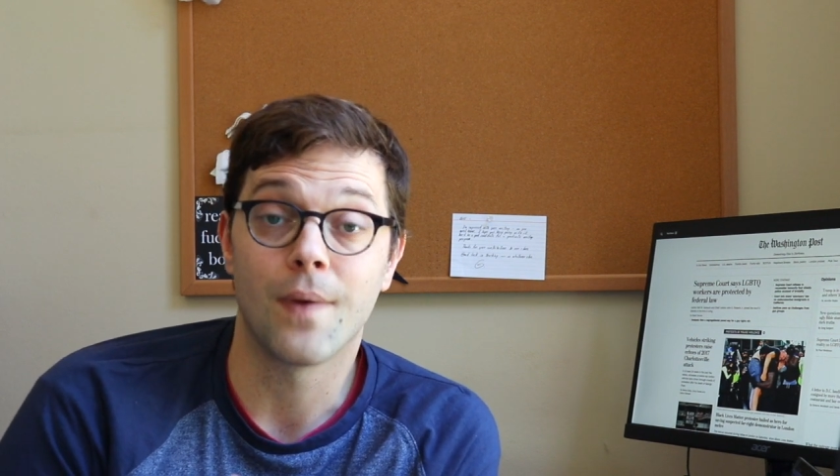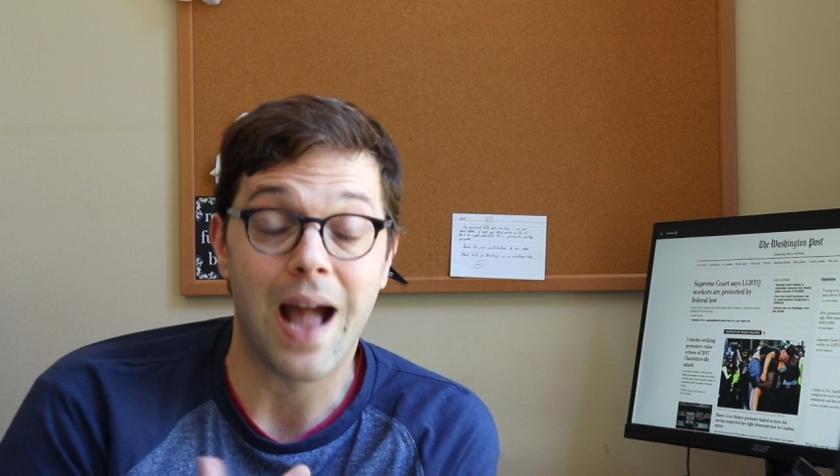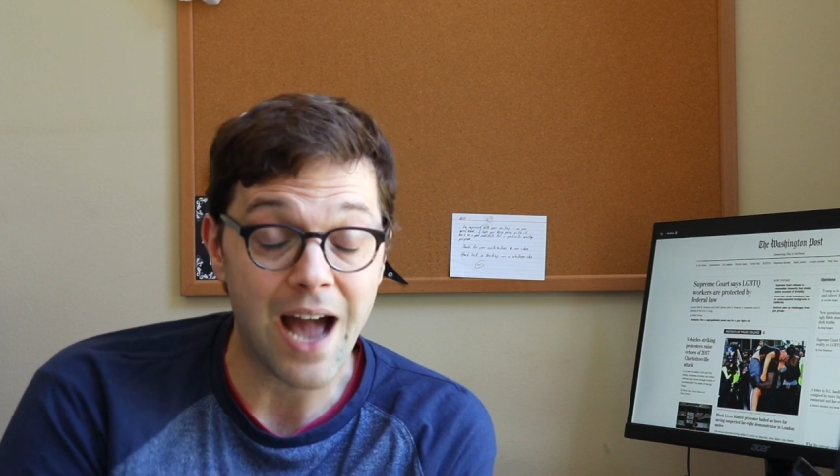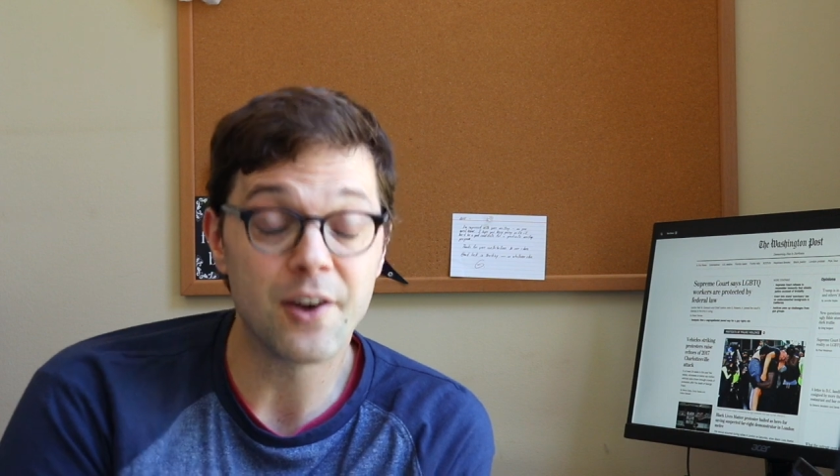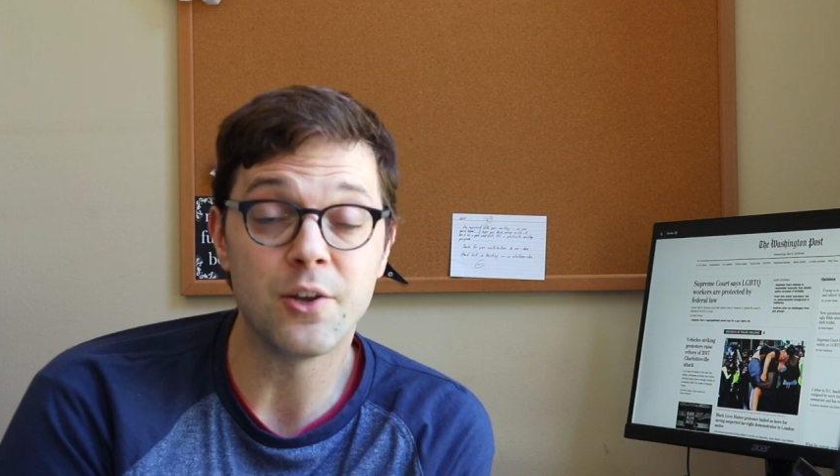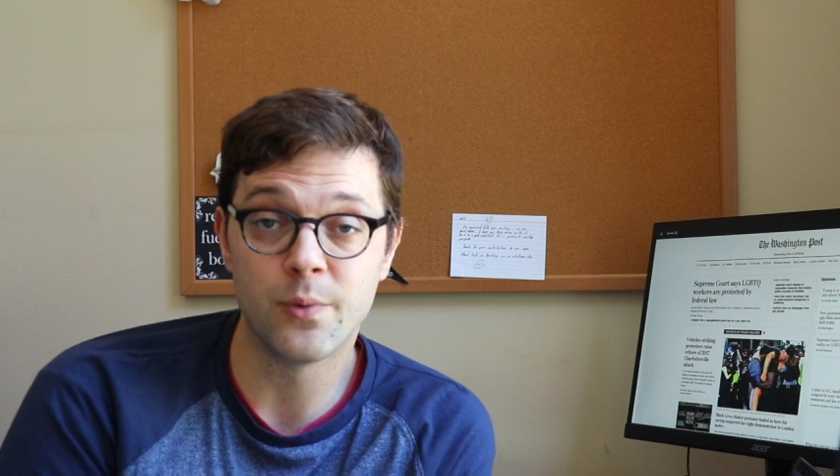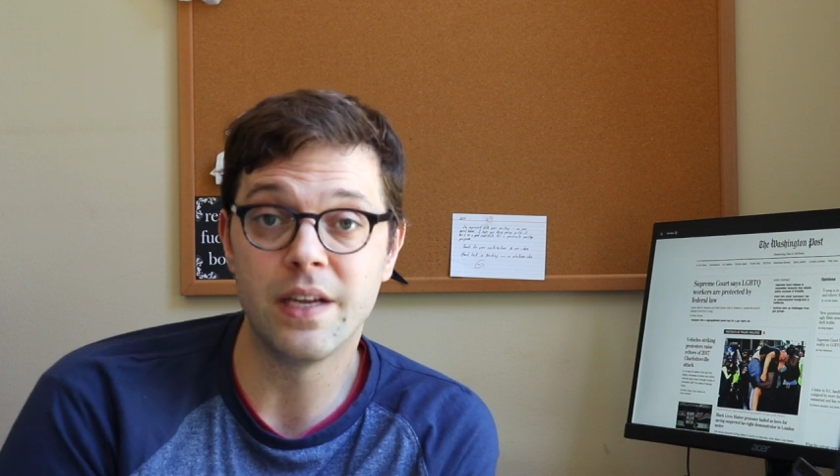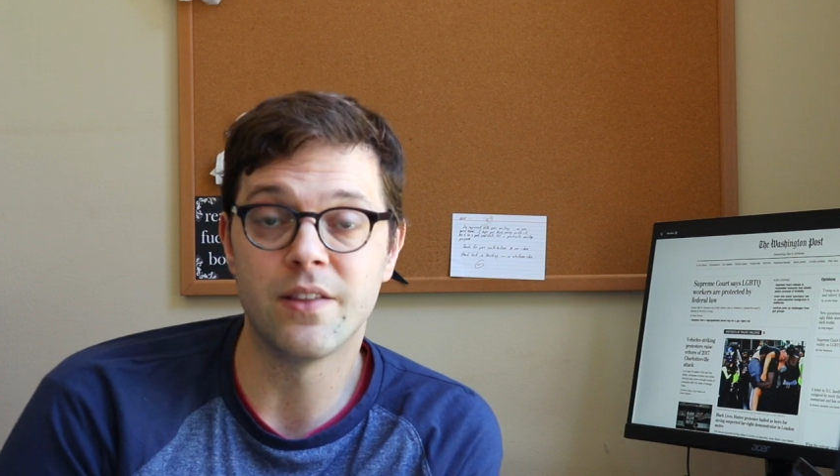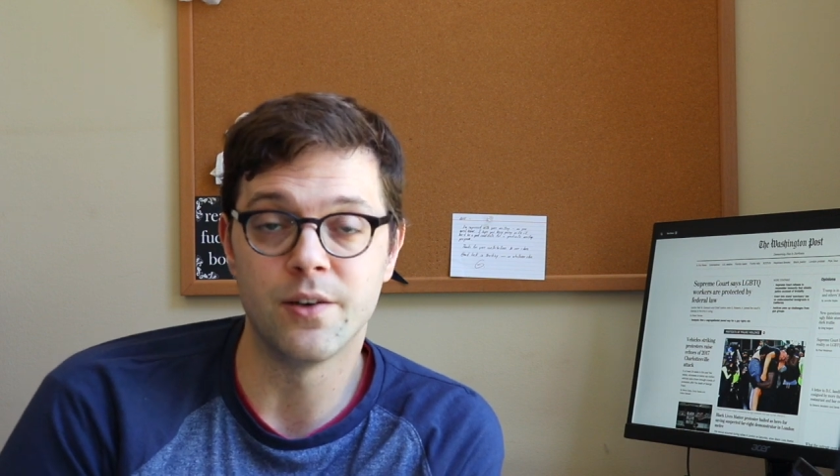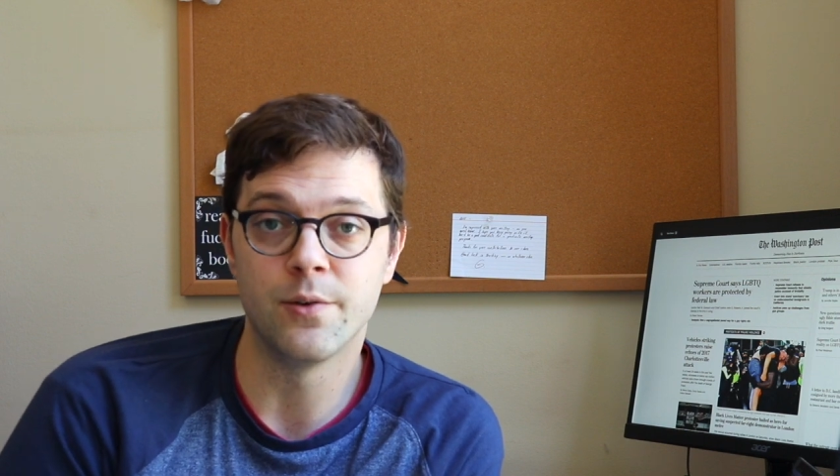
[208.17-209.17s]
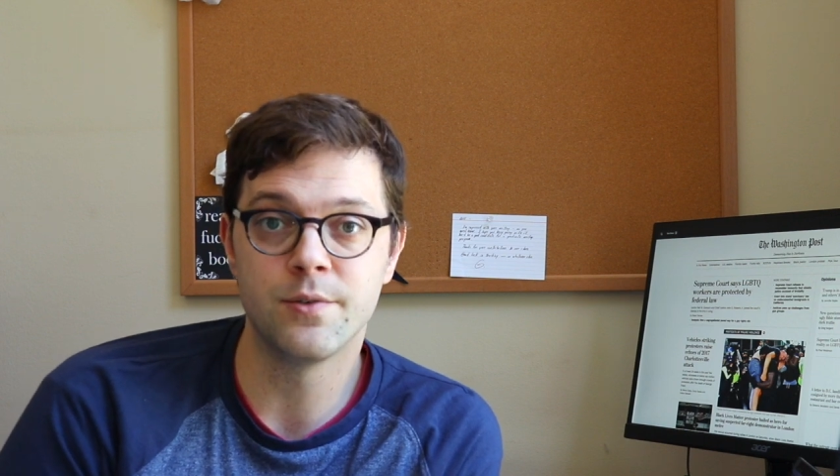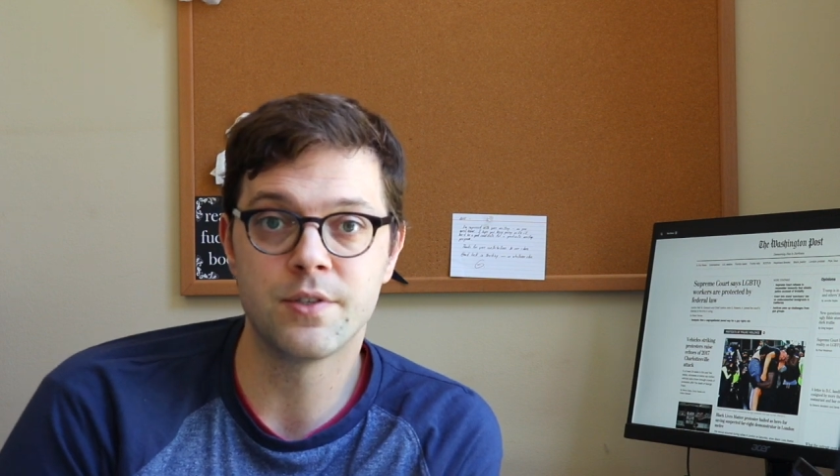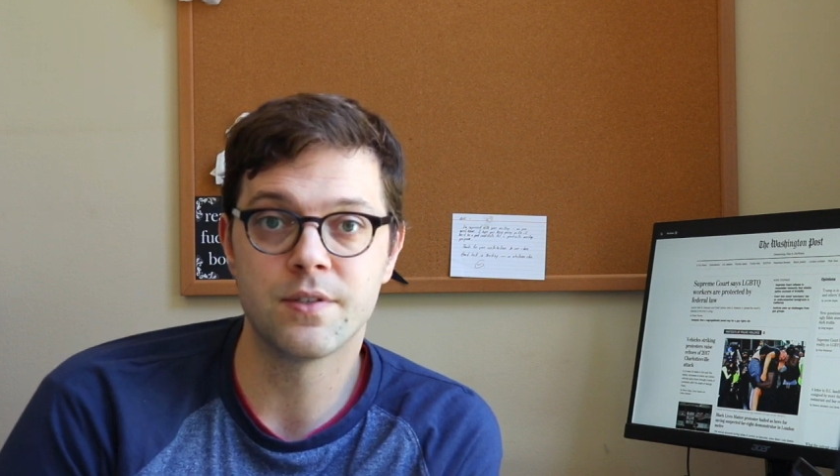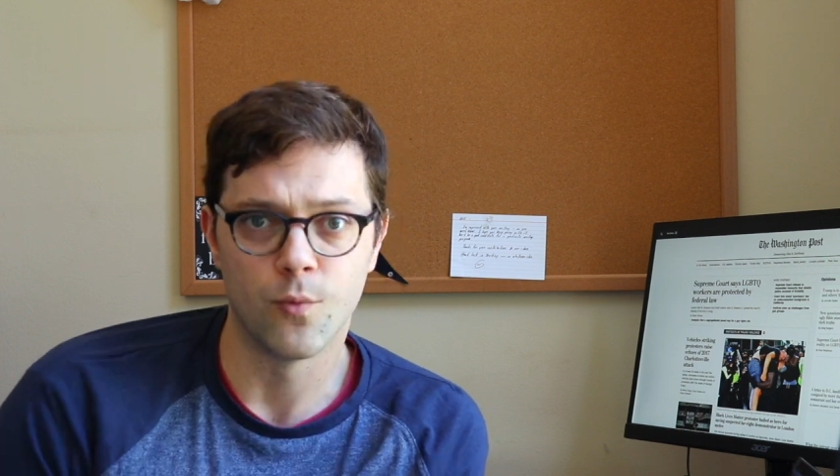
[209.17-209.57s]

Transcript: how do you read the news?